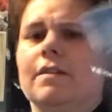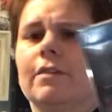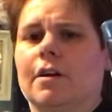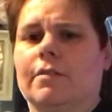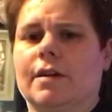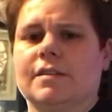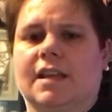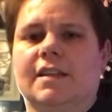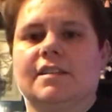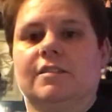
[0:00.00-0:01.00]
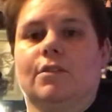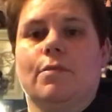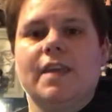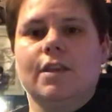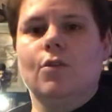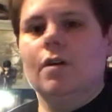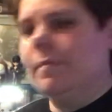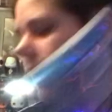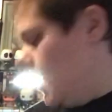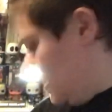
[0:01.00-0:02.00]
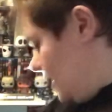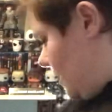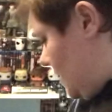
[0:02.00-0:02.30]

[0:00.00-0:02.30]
never got around to getting it, so thank you, Horror Pack.